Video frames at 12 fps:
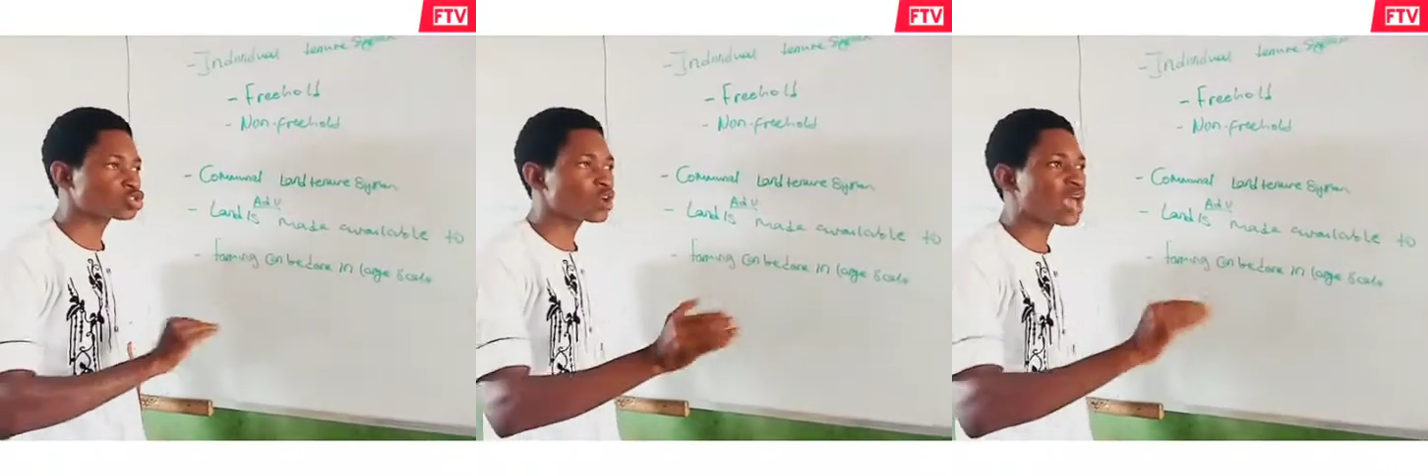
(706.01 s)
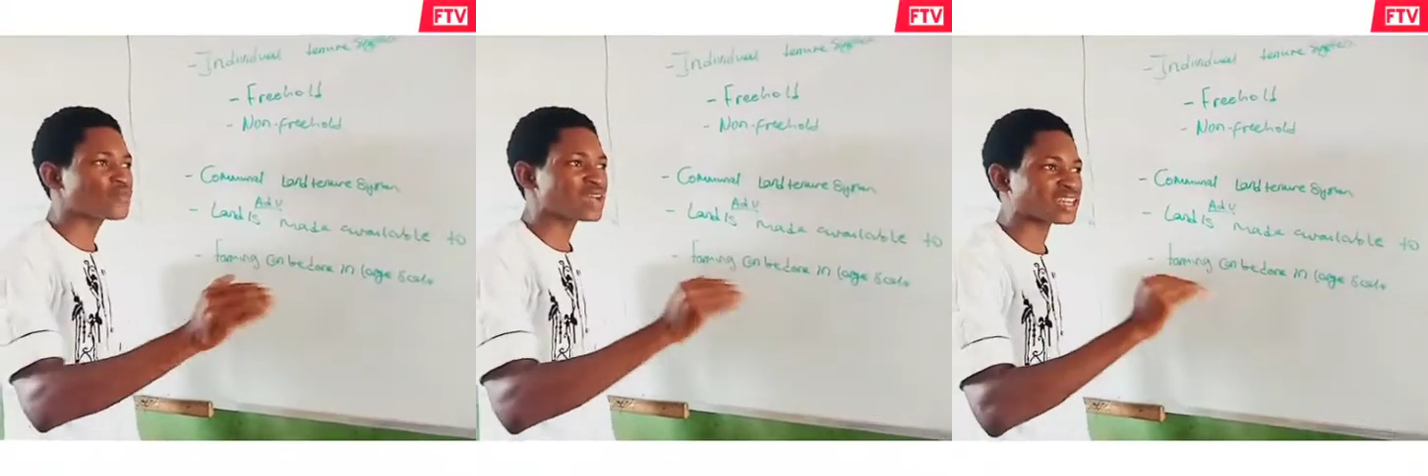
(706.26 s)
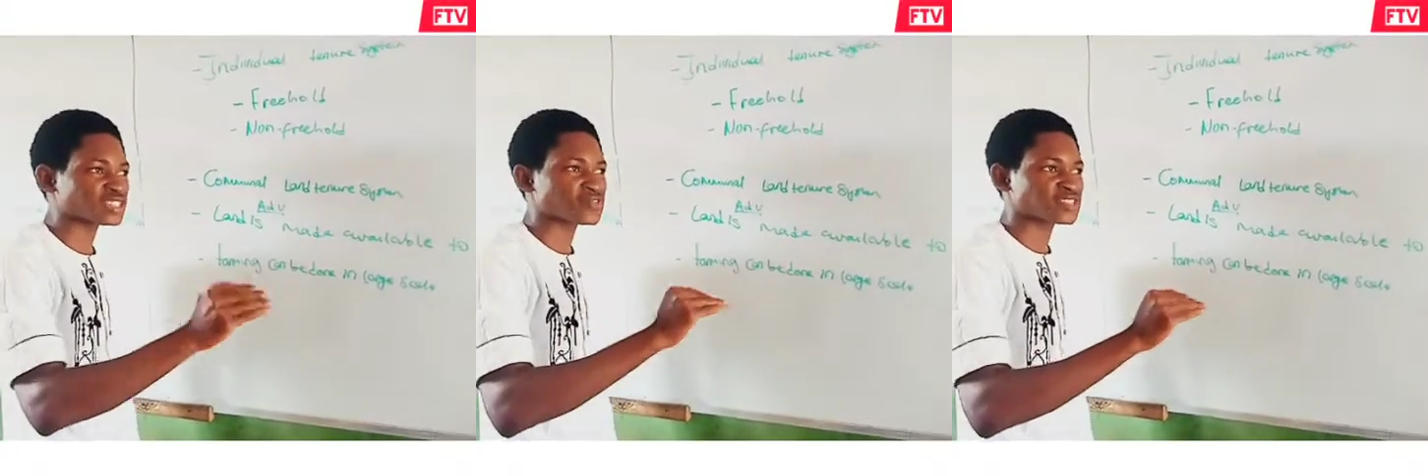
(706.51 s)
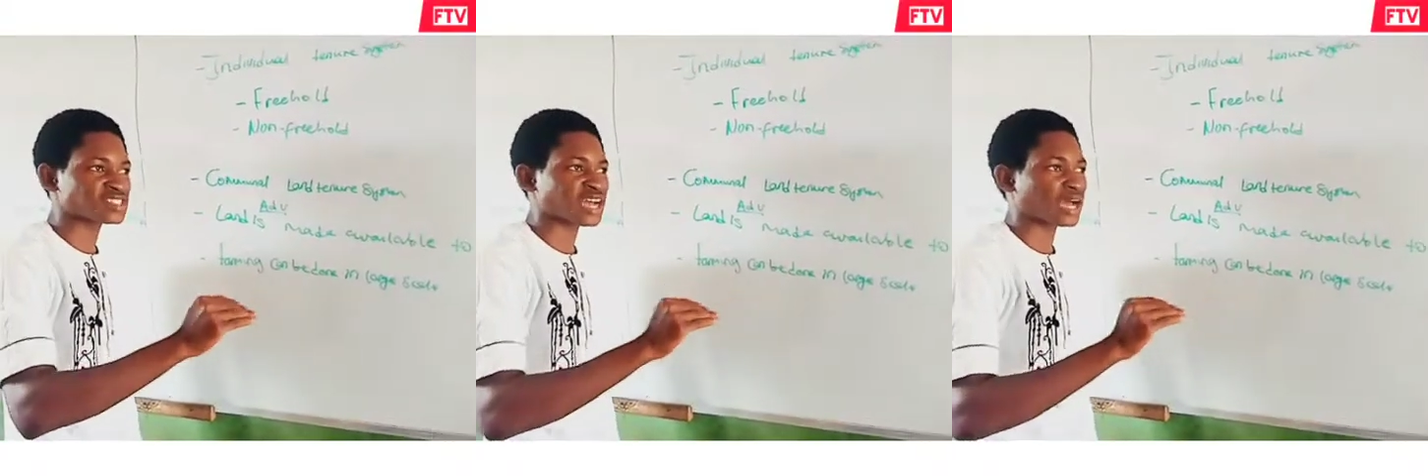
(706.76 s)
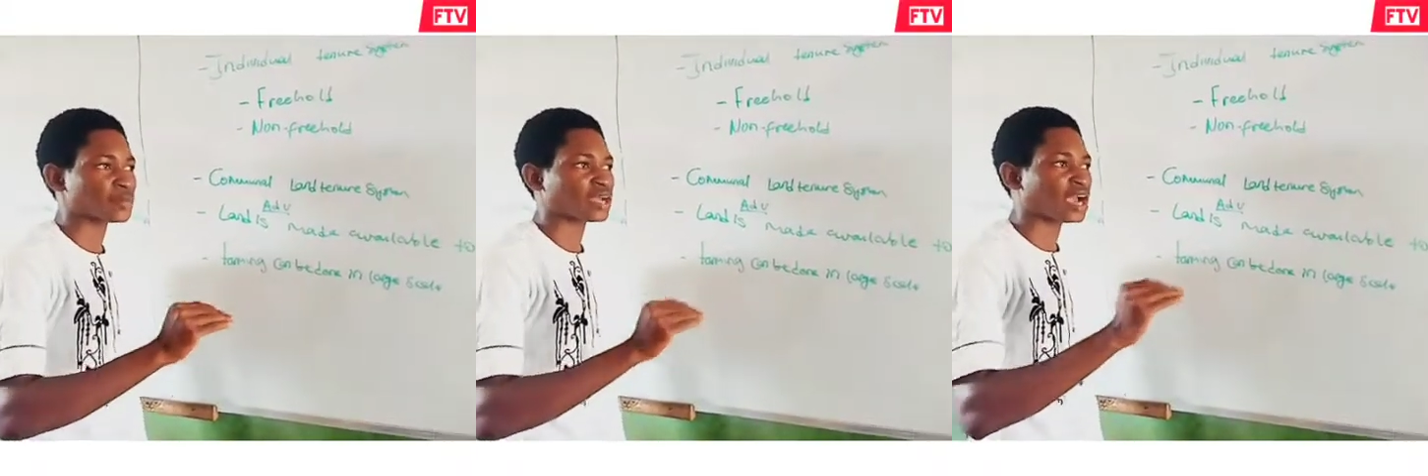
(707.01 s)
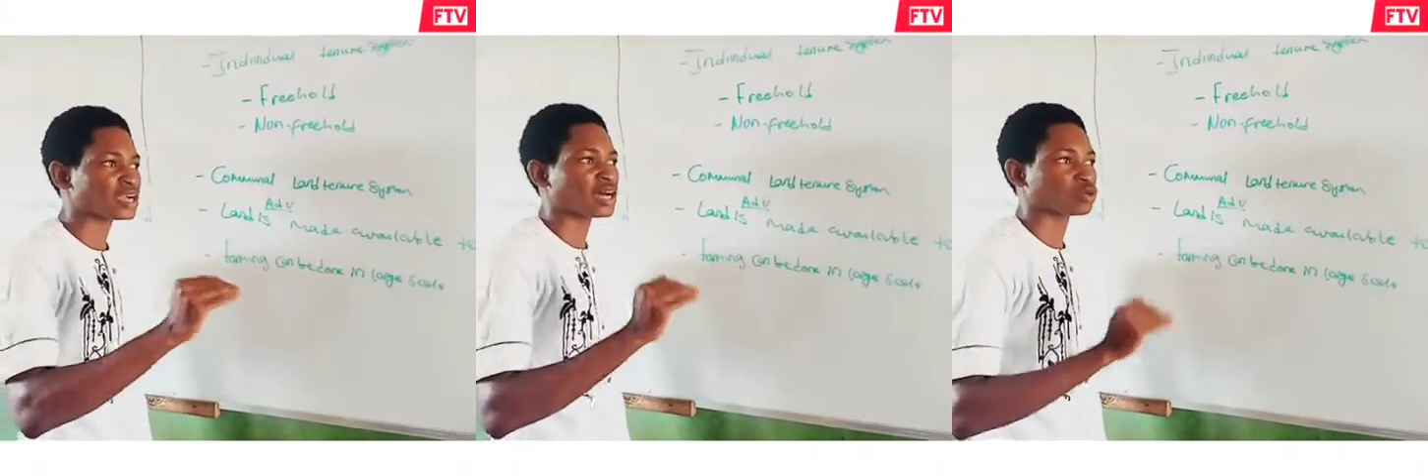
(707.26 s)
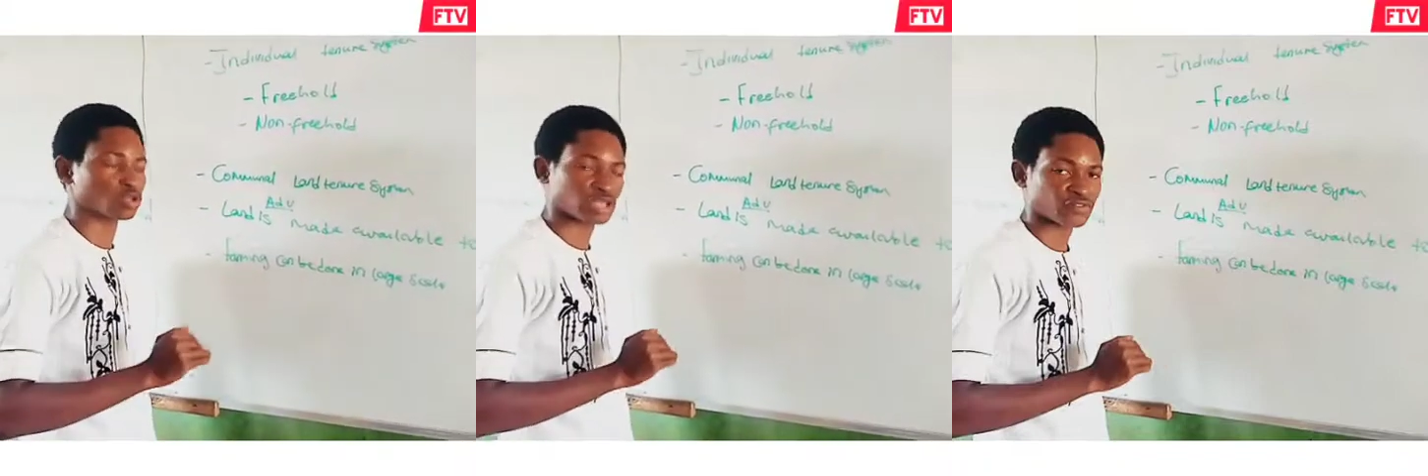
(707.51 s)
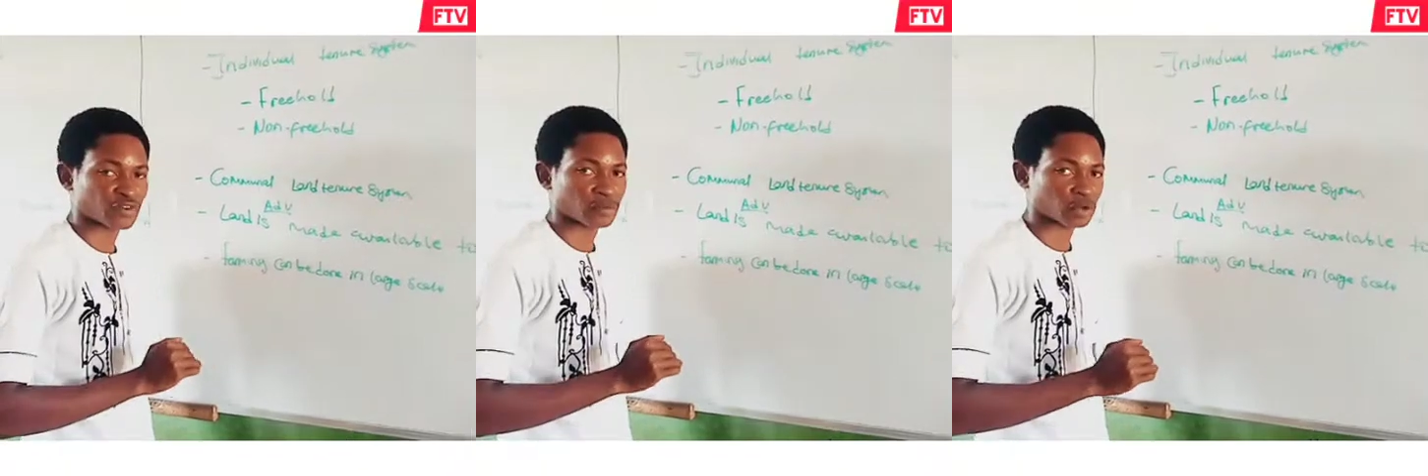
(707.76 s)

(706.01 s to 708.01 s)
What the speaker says: not every activity that can be carried out on that farm,